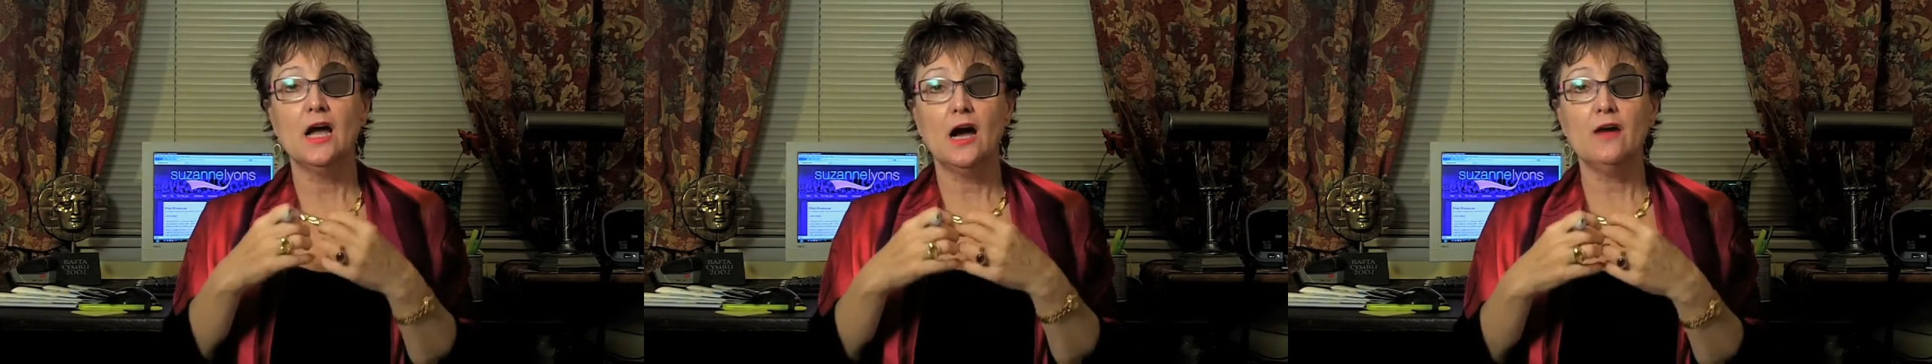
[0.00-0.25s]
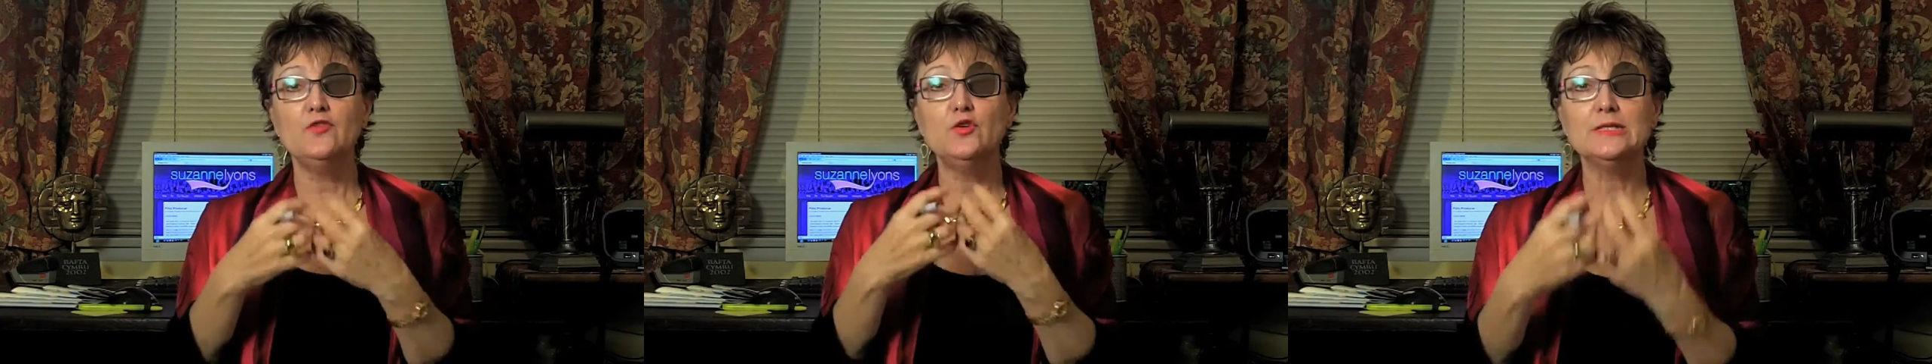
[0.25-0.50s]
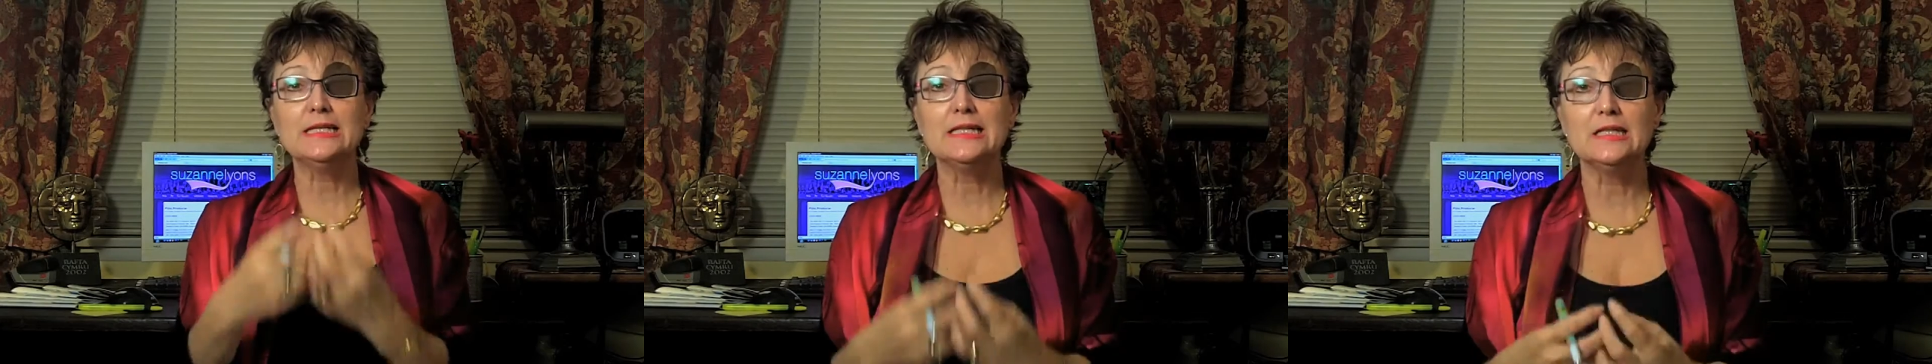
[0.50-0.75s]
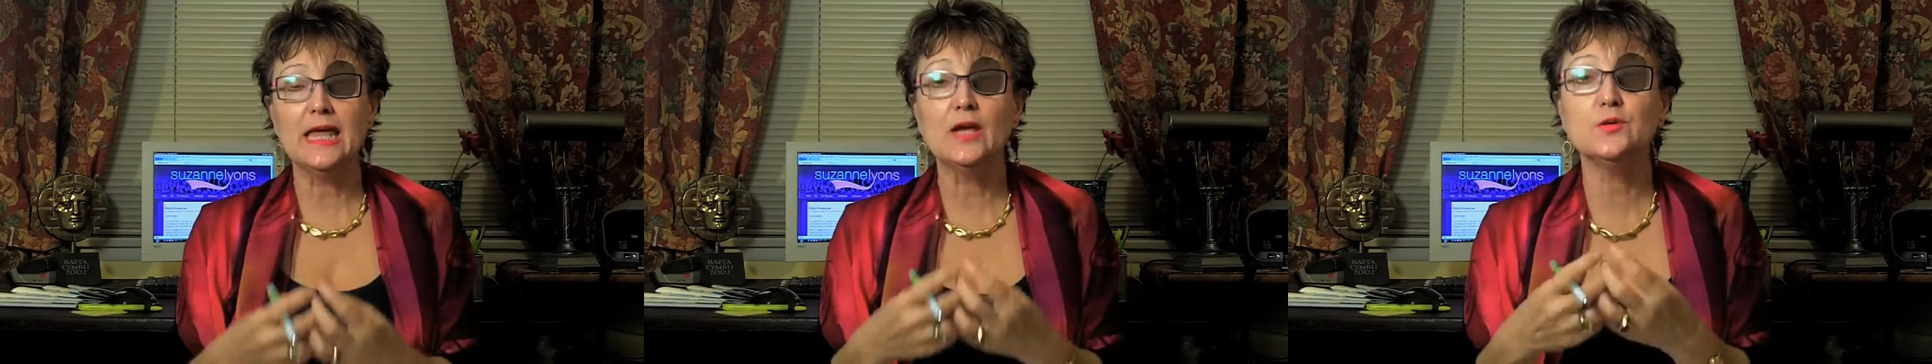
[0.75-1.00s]
of using the
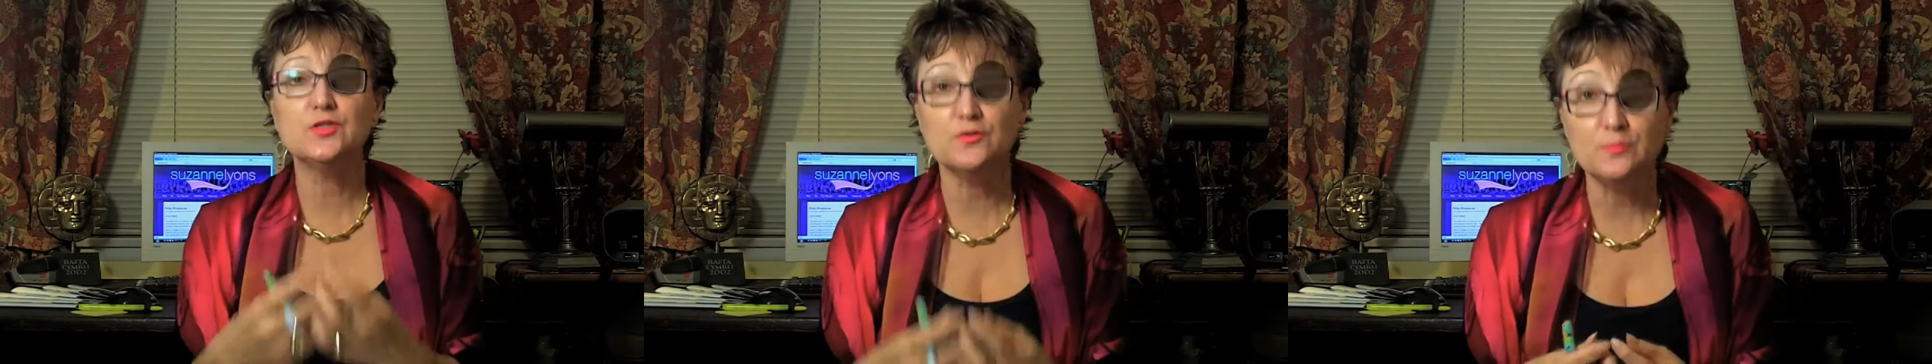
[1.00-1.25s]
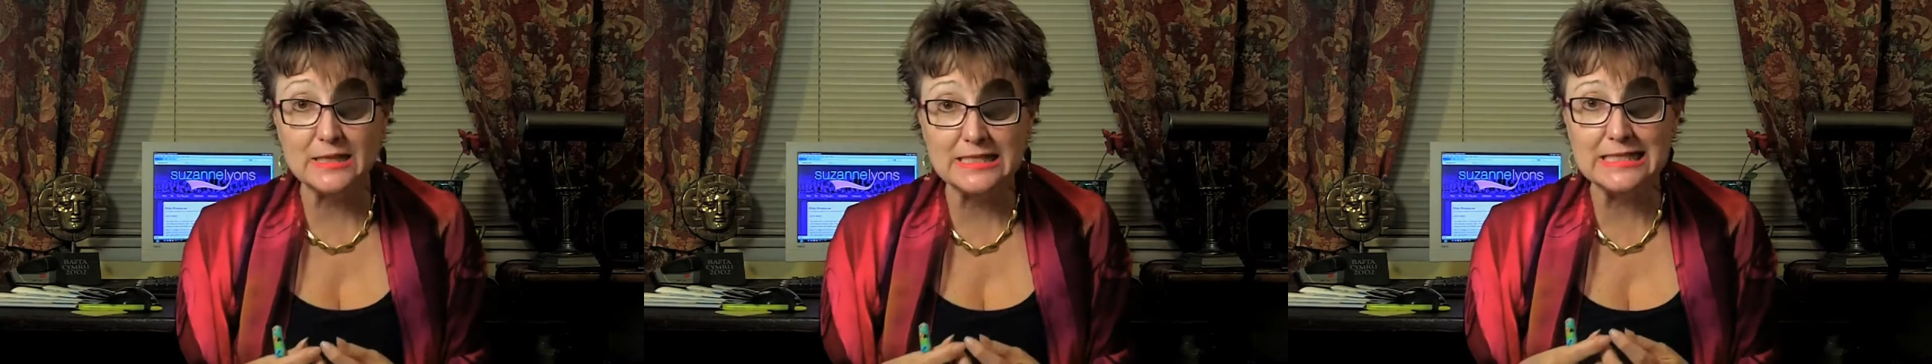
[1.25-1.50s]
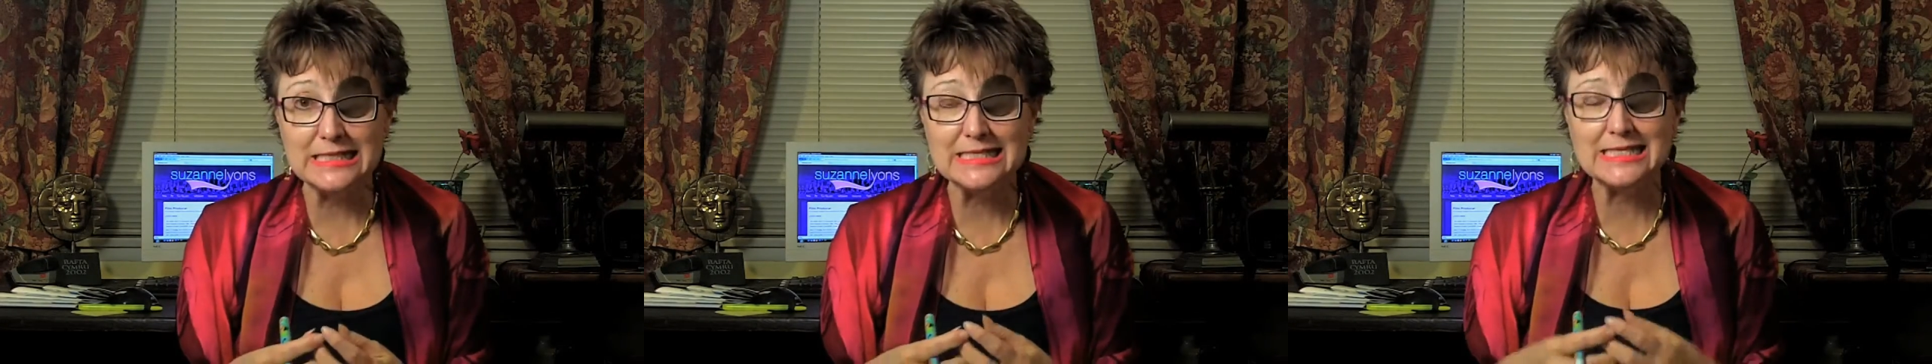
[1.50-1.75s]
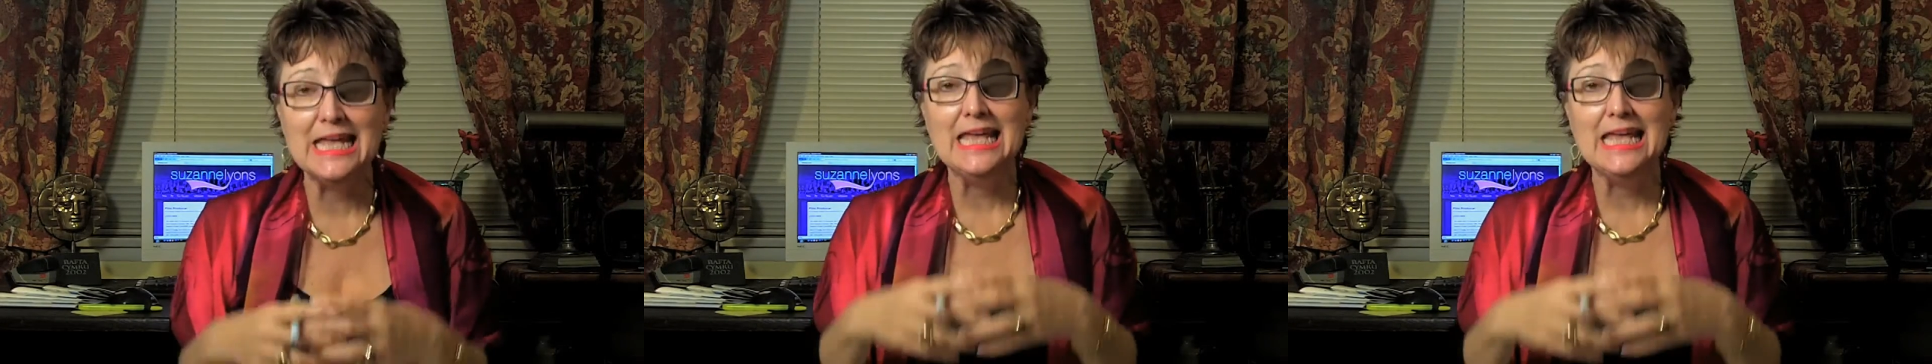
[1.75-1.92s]
language of business